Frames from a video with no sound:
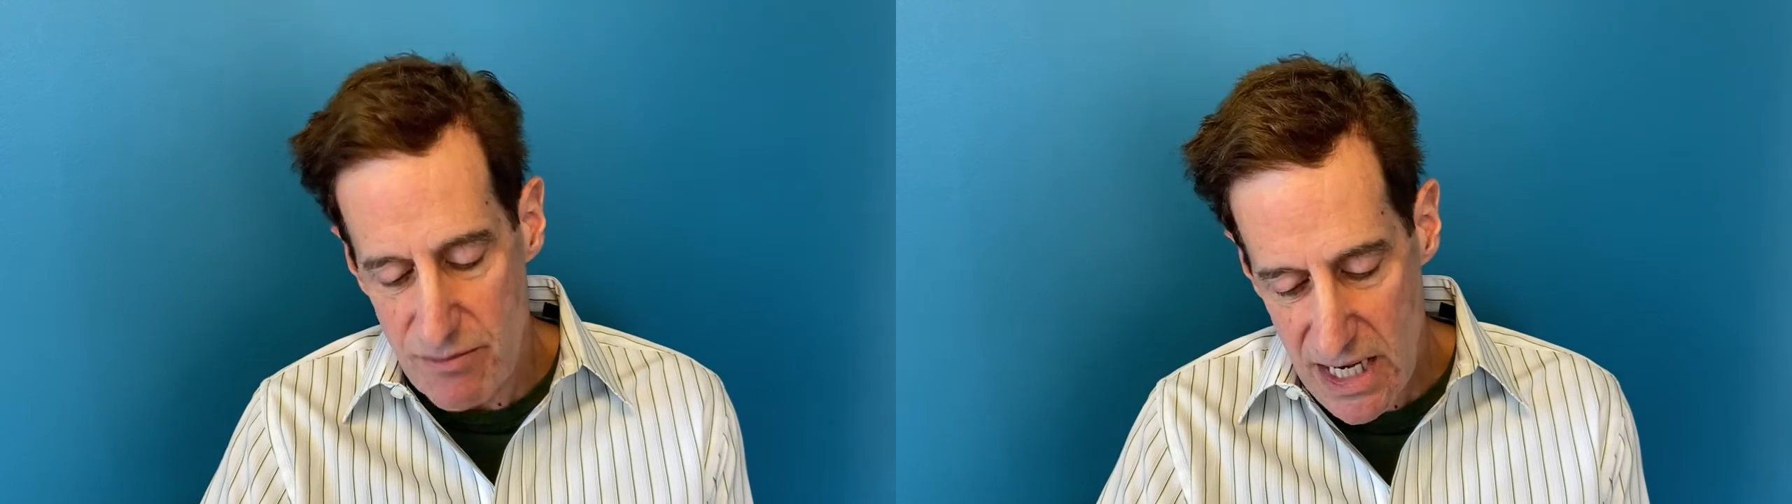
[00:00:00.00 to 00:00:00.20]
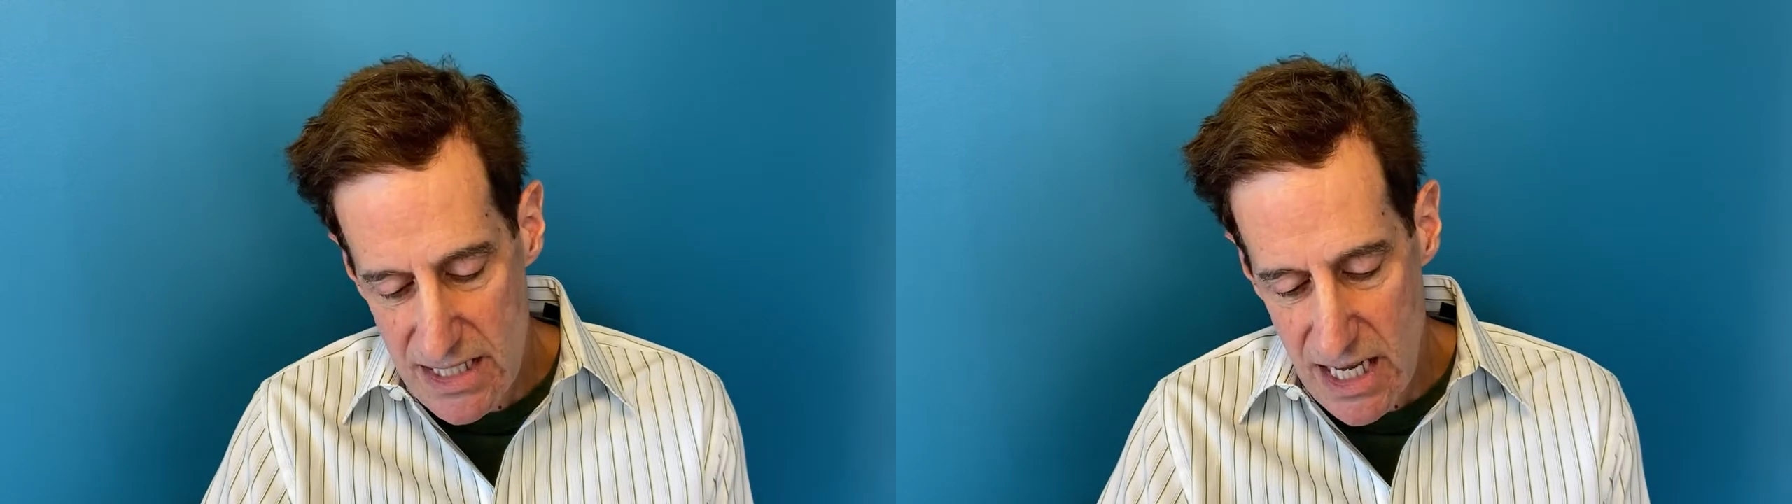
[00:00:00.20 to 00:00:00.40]

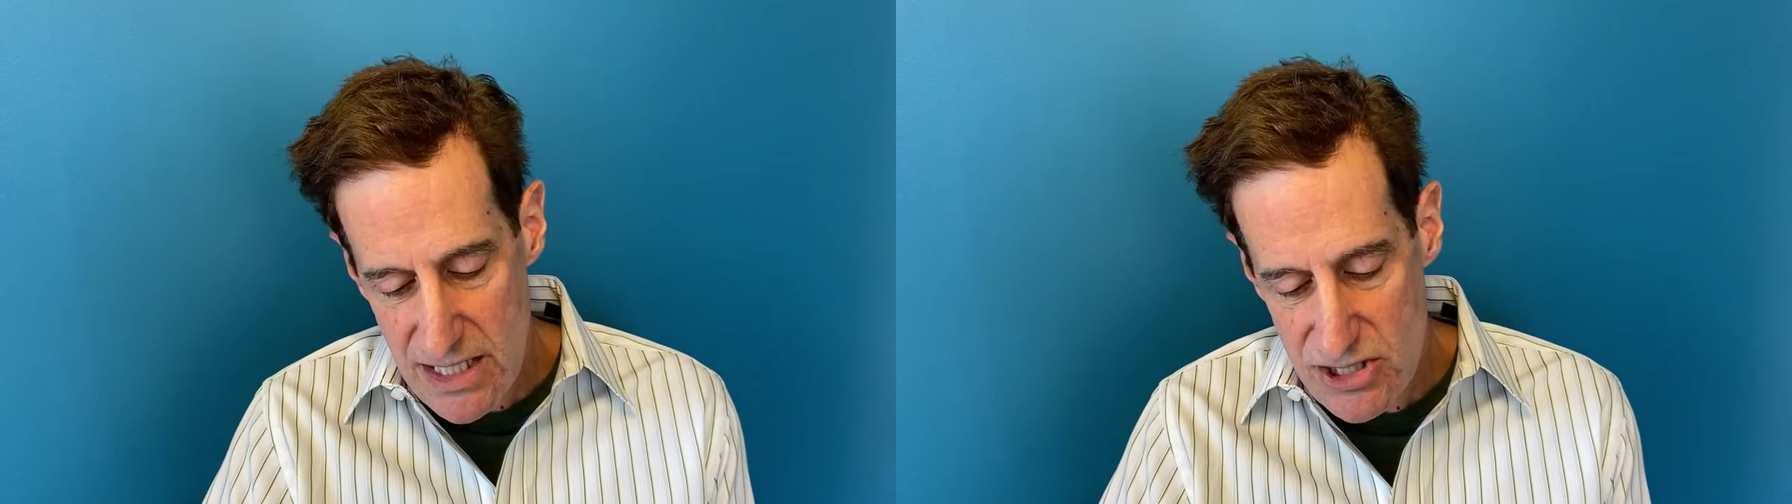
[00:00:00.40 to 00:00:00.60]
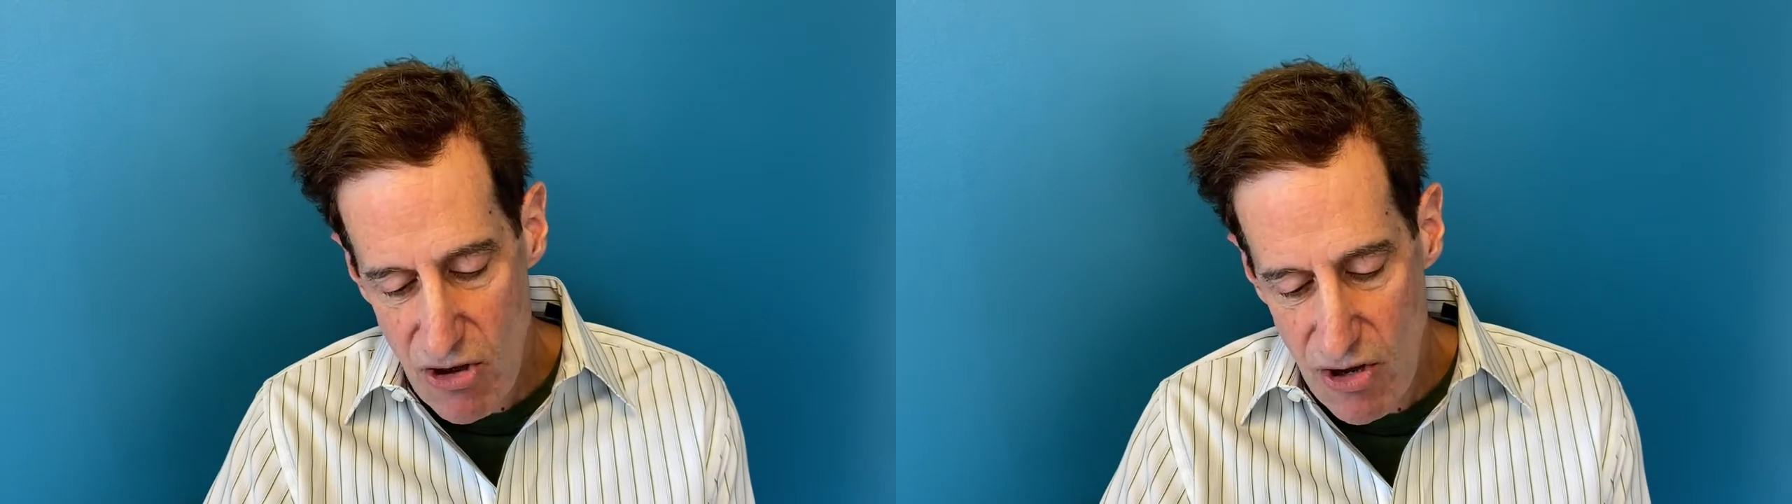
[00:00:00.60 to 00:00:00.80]
Medicaid
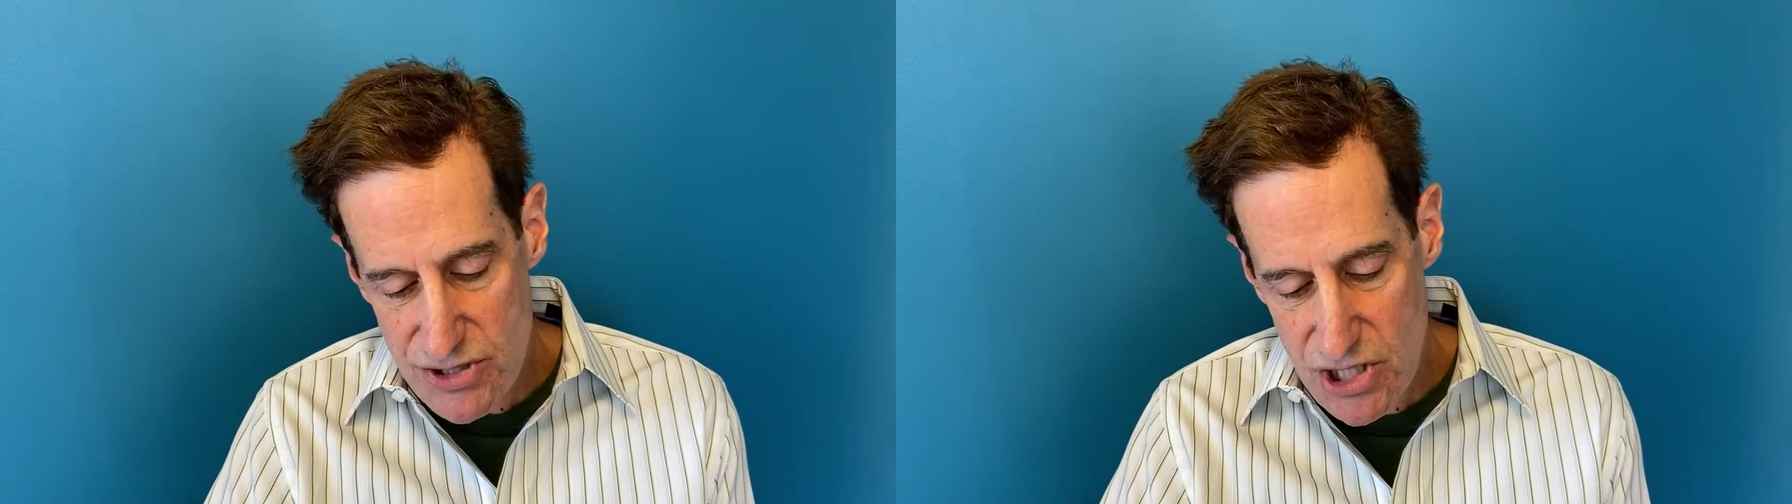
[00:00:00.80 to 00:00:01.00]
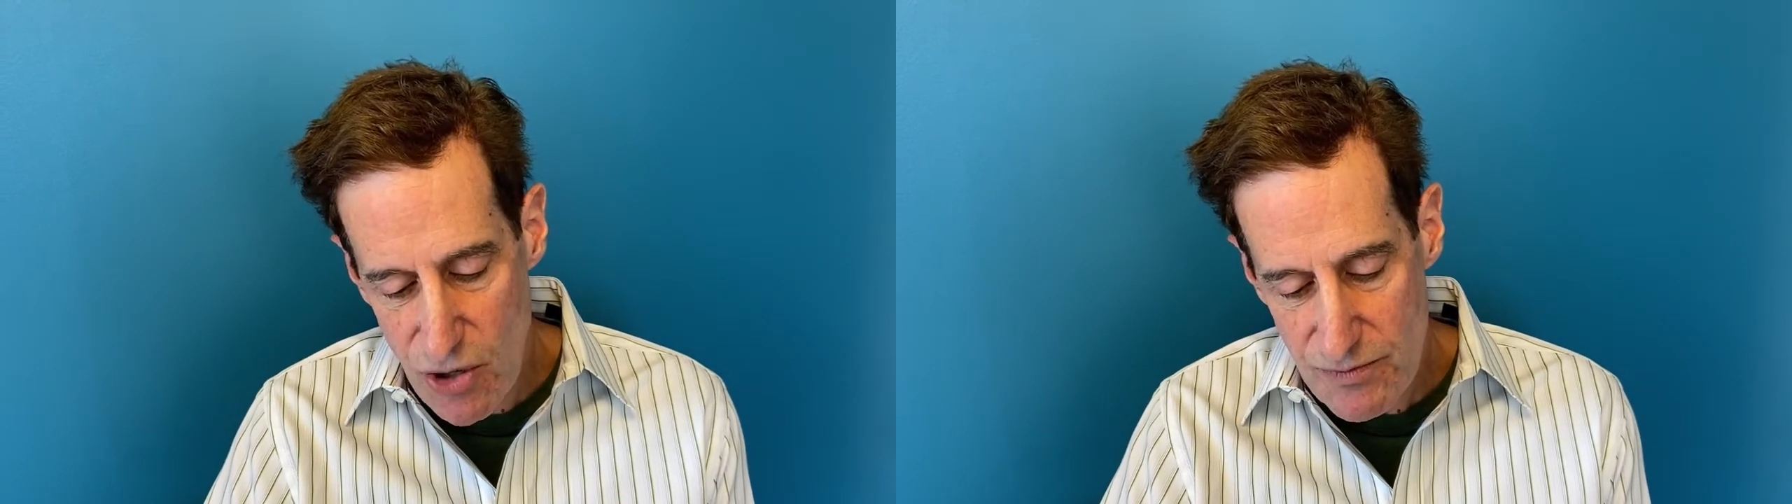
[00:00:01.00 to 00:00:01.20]
is
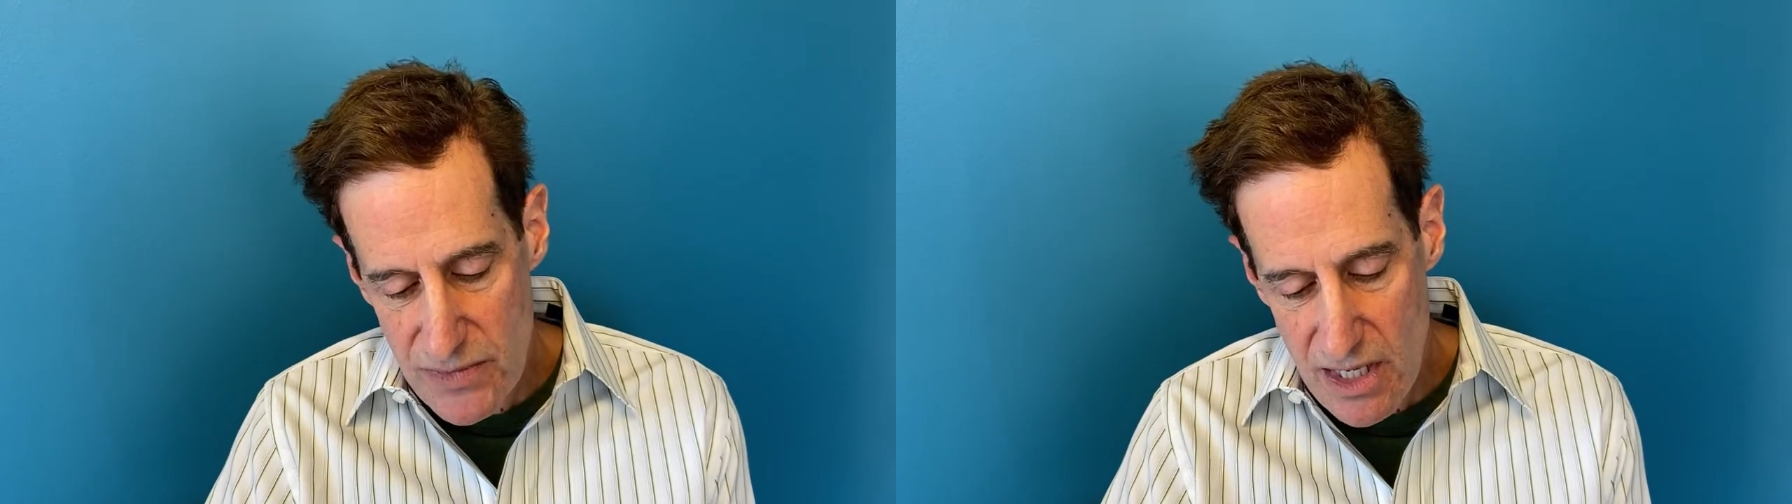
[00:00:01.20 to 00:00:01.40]
also